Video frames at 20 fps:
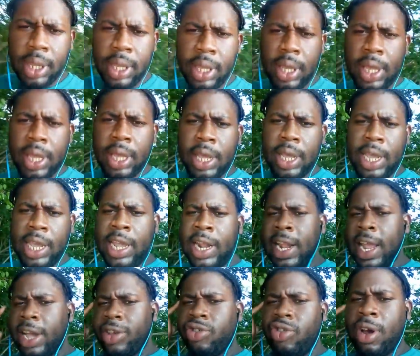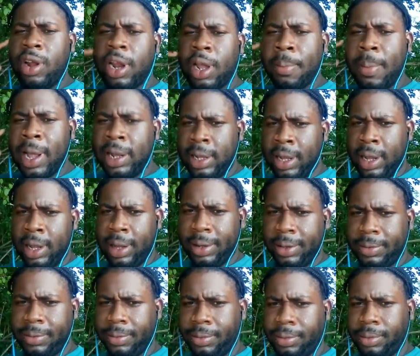electronic matter,
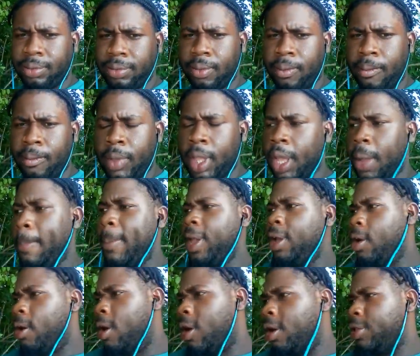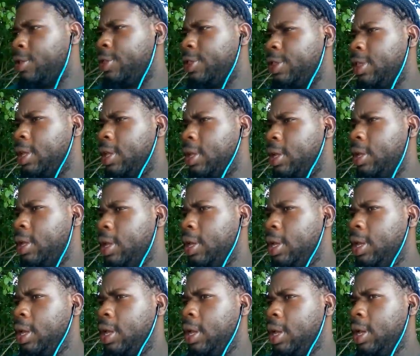because
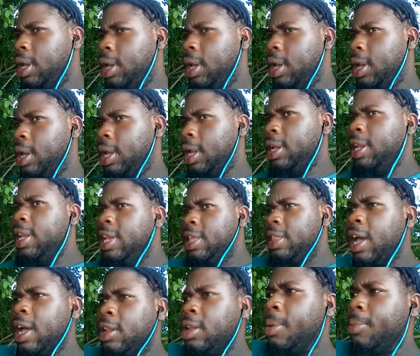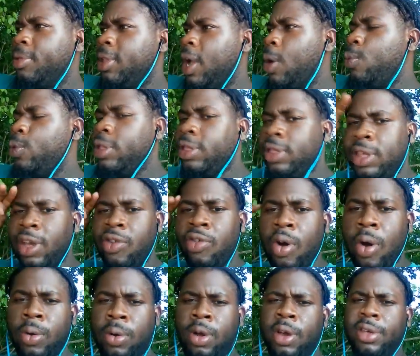these atoms that we see around
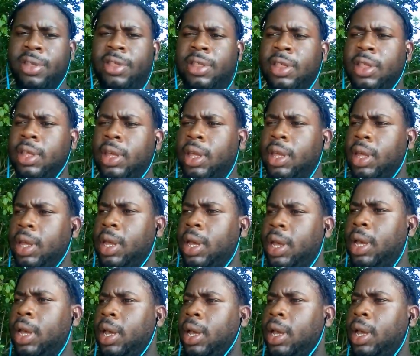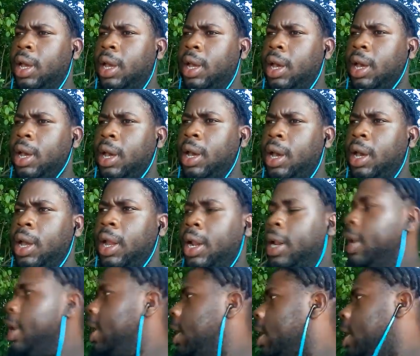us,
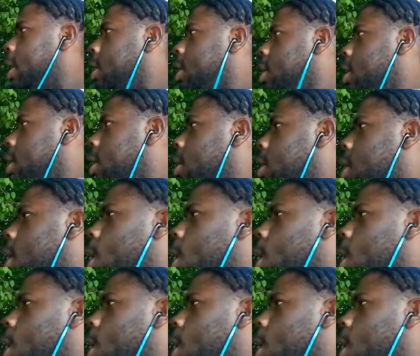their outer